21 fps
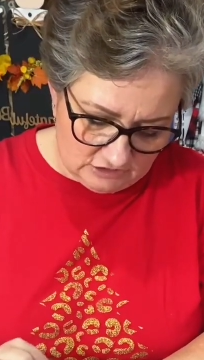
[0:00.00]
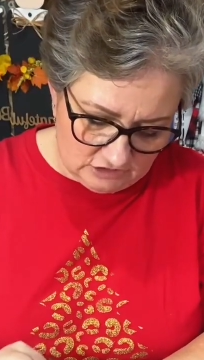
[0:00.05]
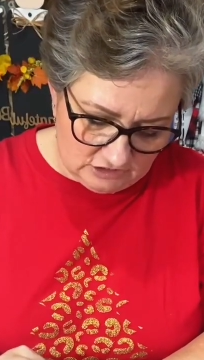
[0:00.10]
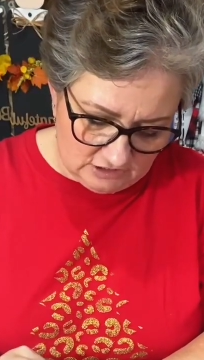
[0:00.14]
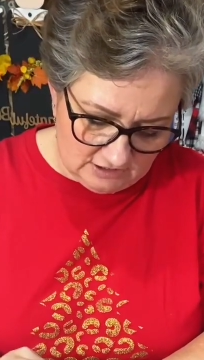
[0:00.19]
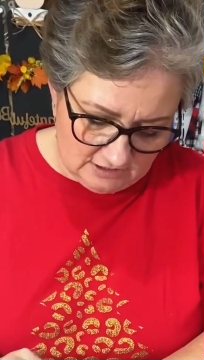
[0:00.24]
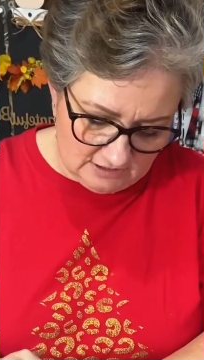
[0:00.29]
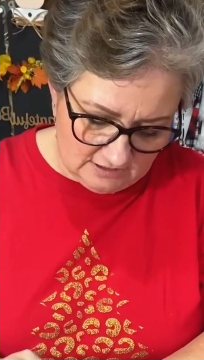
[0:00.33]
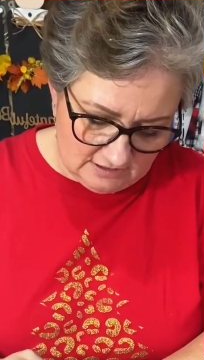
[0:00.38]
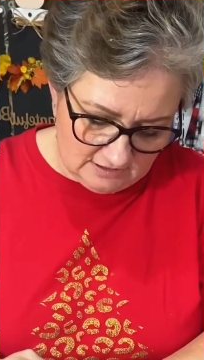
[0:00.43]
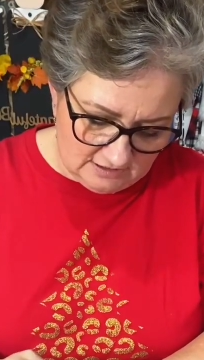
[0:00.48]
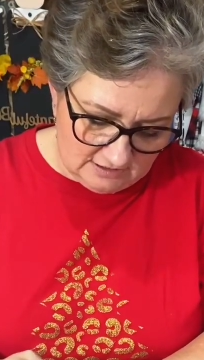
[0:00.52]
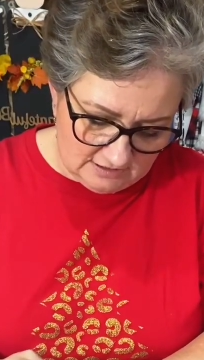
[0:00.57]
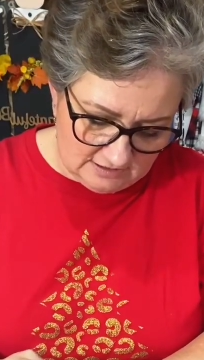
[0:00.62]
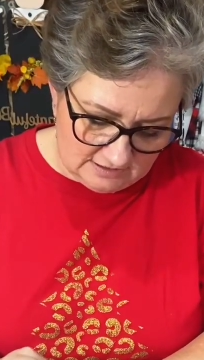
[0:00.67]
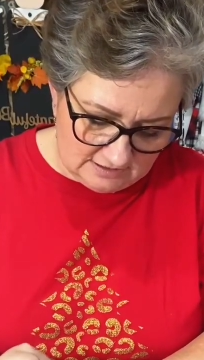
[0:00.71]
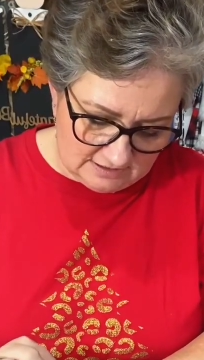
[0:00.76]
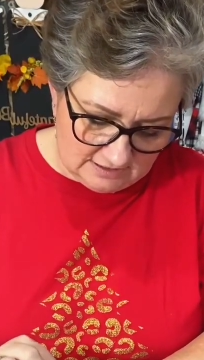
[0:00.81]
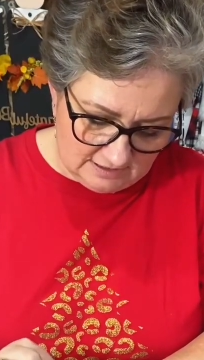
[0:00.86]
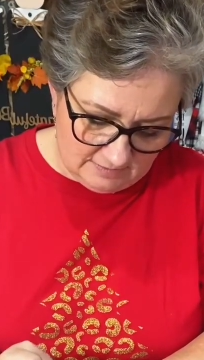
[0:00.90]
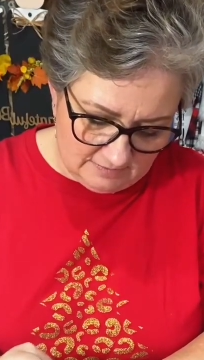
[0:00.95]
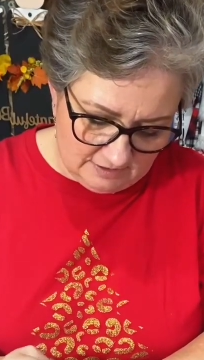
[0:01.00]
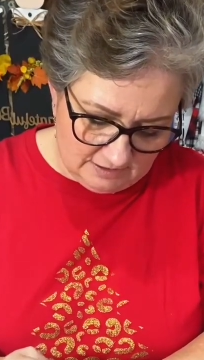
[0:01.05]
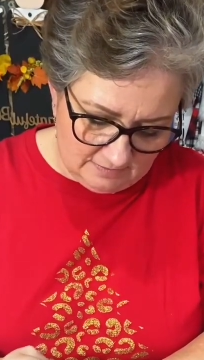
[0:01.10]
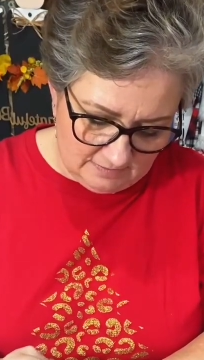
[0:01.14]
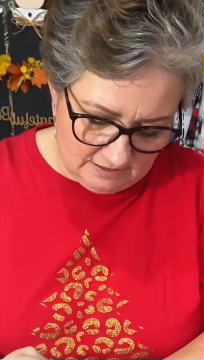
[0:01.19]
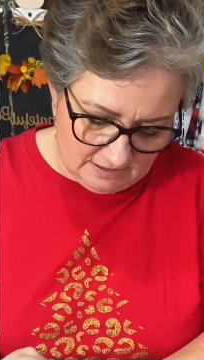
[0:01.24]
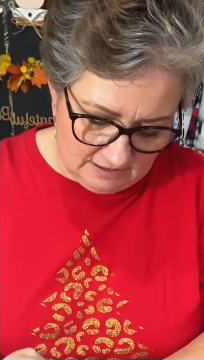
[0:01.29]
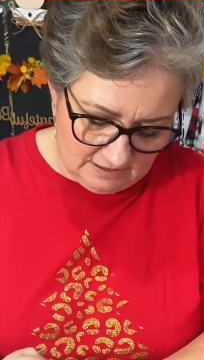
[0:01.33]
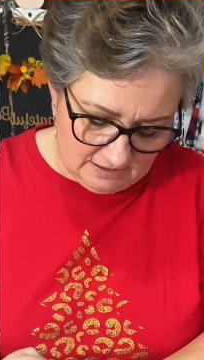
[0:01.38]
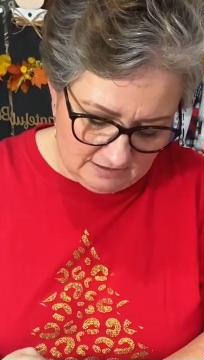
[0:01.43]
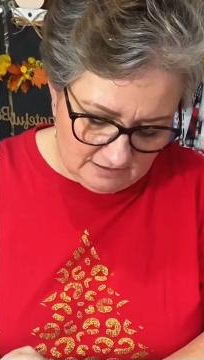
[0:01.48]
Just give me a
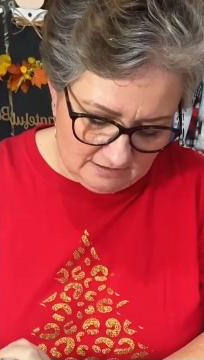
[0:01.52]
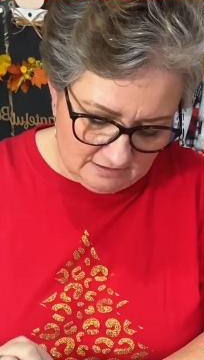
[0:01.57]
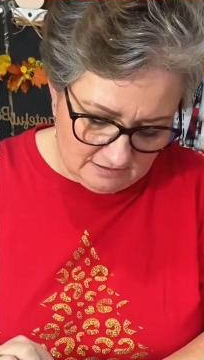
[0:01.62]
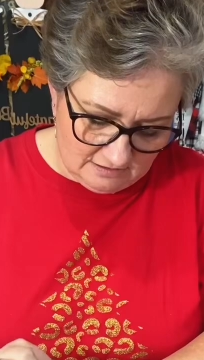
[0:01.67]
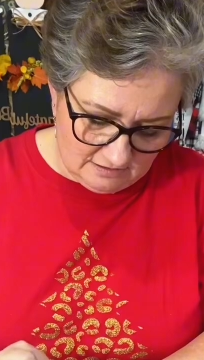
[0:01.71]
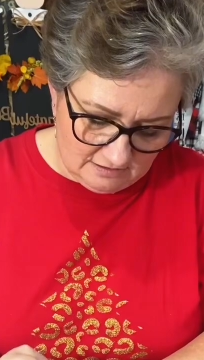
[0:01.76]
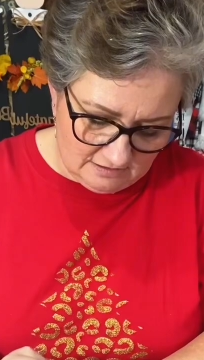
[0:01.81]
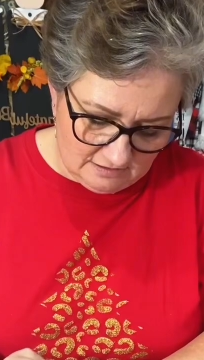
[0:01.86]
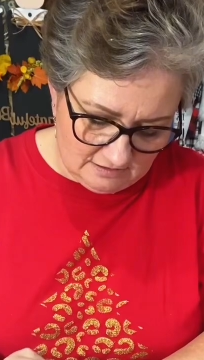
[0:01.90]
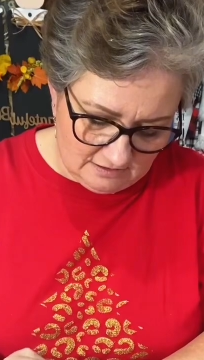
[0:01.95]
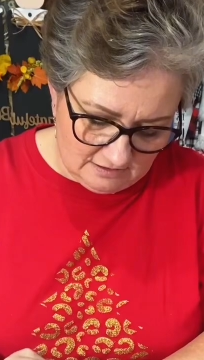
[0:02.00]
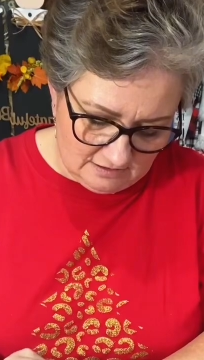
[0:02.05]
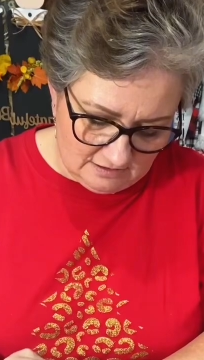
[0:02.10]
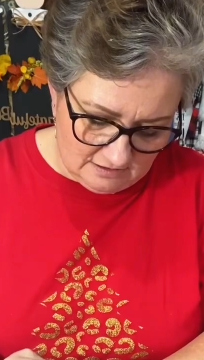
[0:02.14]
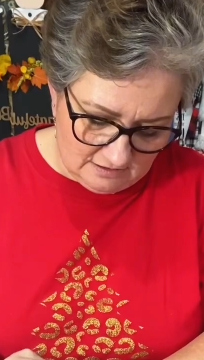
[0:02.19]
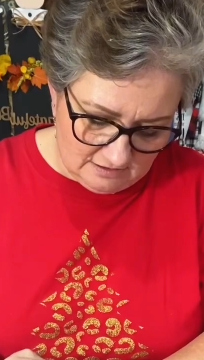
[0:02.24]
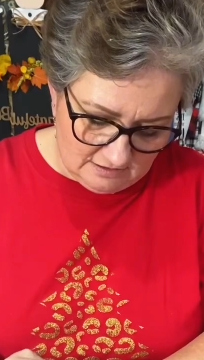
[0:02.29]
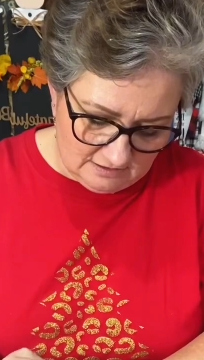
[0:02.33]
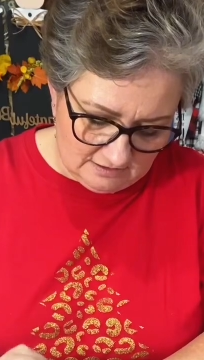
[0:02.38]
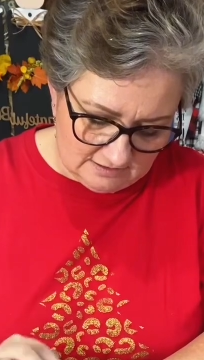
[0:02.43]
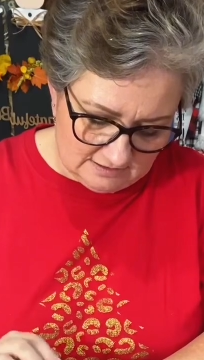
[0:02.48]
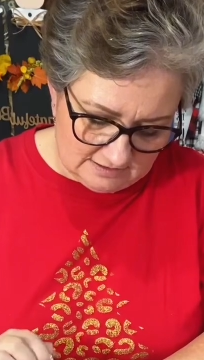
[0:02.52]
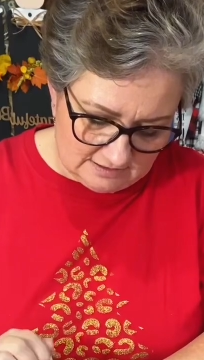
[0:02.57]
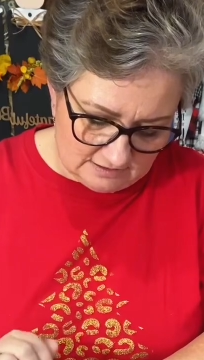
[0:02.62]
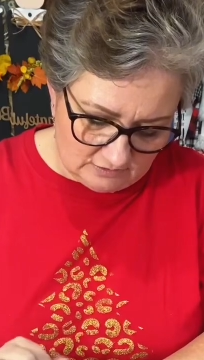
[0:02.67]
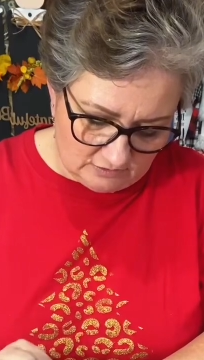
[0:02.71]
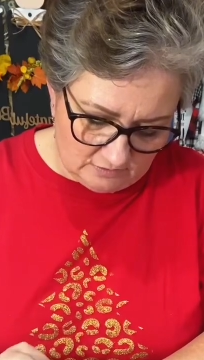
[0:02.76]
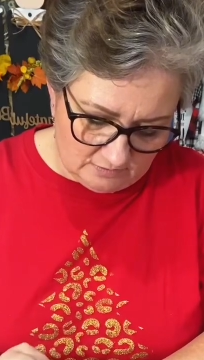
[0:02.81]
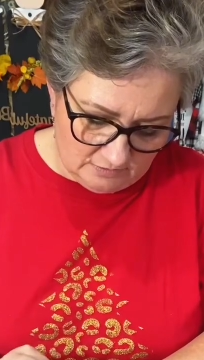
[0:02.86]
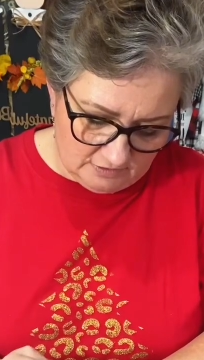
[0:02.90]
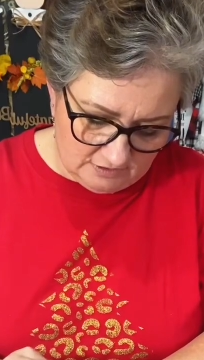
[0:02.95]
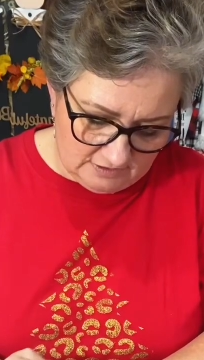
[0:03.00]
minute. So we're
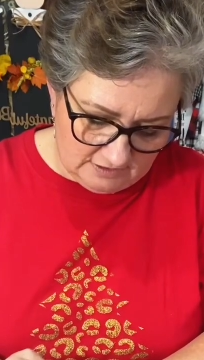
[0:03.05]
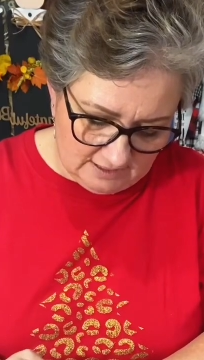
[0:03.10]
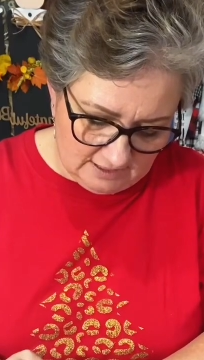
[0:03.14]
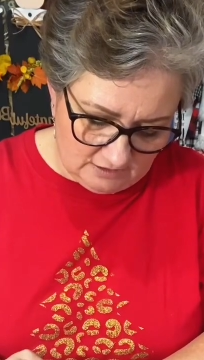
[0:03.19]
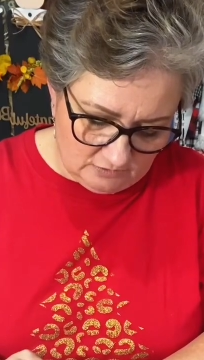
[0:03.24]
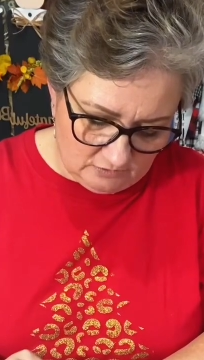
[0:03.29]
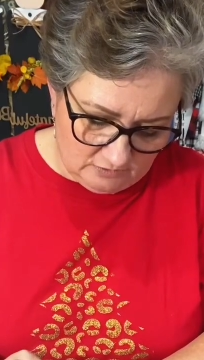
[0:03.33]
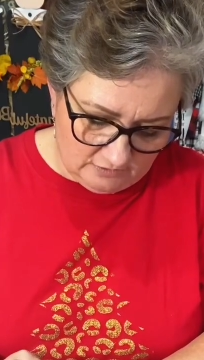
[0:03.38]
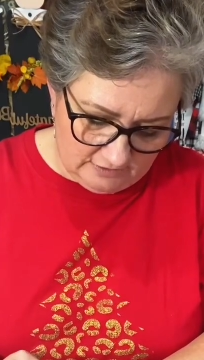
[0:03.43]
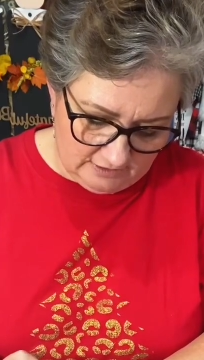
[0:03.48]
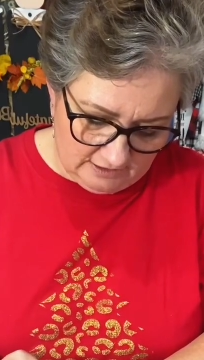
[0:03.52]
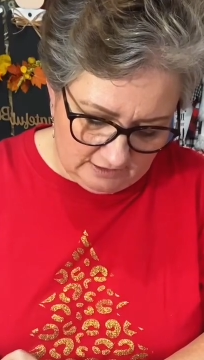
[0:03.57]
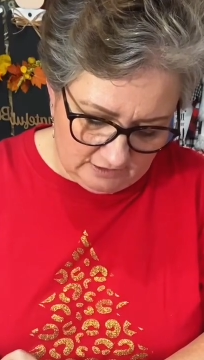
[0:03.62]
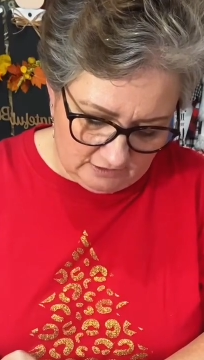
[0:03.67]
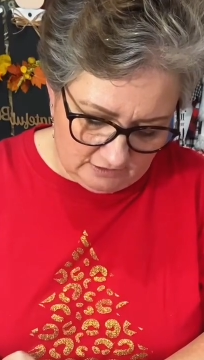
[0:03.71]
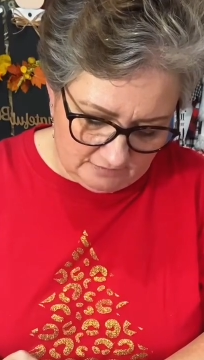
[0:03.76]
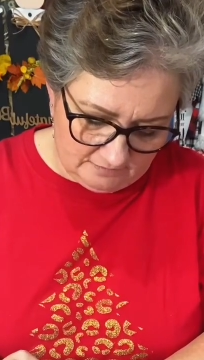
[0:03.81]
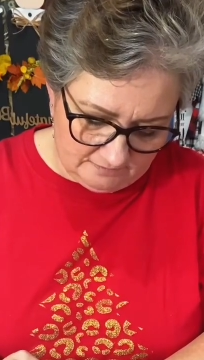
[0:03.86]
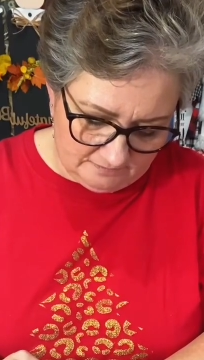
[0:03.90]
gonna put that on there.